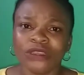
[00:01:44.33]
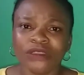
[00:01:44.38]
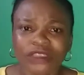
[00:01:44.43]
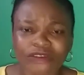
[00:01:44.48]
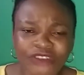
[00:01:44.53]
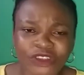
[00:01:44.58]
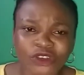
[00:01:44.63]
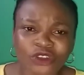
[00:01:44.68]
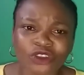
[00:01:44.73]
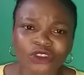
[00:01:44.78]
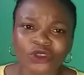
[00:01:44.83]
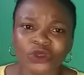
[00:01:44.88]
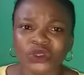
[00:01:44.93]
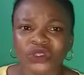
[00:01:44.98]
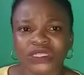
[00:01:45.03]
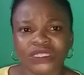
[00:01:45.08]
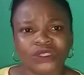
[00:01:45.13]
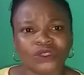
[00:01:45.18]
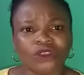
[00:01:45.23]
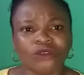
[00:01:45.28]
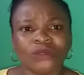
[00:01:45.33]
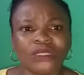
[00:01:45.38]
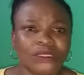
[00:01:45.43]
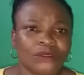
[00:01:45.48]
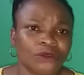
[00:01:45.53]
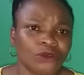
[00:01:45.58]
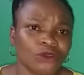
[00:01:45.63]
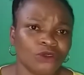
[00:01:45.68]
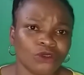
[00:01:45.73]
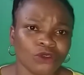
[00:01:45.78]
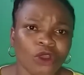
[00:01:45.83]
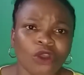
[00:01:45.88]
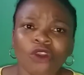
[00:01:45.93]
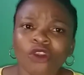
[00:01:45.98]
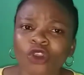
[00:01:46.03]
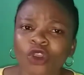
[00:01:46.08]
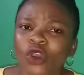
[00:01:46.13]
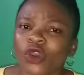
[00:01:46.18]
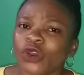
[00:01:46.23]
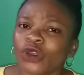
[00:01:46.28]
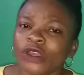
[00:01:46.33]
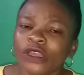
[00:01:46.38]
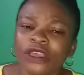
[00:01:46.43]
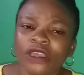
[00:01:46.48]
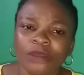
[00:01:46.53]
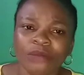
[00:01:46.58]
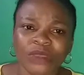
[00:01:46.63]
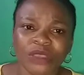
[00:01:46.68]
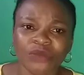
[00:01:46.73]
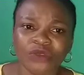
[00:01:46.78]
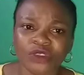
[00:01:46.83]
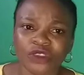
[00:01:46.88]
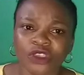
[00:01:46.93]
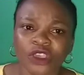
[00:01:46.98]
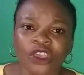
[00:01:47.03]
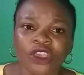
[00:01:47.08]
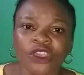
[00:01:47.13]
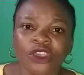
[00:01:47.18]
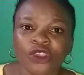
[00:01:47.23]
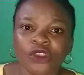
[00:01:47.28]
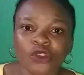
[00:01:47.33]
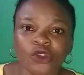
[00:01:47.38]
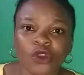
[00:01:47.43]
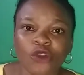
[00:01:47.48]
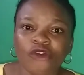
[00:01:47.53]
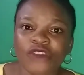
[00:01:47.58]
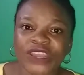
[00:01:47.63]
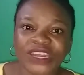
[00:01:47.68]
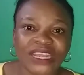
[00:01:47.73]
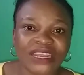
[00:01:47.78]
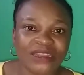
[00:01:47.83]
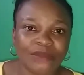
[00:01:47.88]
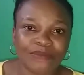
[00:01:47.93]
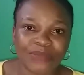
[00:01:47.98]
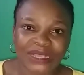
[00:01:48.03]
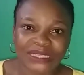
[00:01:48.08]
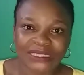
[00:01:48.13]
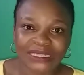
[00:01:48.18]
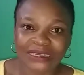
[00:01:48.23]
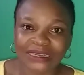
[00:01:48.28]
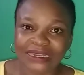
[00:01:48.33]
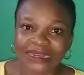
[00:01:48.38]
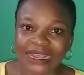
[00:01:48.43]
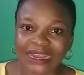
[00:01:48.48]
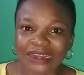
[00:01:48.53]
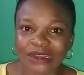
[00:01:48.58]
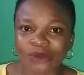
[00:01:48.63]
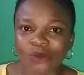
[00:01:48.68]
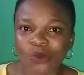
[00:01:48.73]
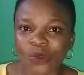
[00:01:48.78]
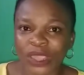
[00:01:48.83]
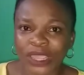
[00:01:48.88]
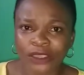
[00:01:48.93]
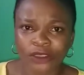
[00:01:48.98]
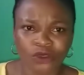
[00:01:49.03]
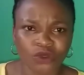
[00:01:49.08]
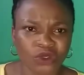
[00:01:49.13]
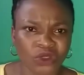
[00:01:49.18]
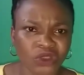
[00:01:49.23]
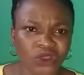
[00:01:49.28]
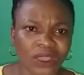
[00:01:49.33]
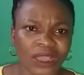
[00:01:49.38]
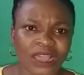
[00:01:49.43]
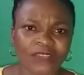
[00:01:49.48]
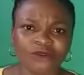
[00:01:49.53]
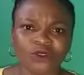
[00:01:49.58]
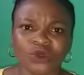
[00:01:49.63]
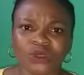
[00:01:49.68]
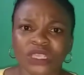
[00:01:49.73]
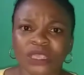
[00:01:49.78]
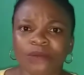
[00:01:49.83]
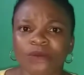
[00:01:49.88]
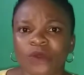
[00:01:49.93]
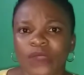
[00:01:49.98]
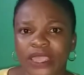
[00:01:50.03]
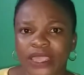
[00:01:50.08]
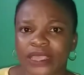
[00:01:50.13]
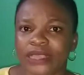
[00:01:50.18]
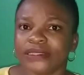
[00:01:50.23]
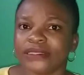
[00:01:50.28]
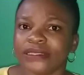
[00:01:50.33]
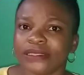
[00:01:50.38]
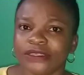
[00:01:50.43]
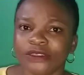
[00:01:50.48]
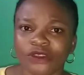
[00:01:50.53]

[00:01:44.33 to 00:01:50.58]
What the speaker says: Even though you did something wrong, or maybe you offended the person in any way, you don't have to keep quiet.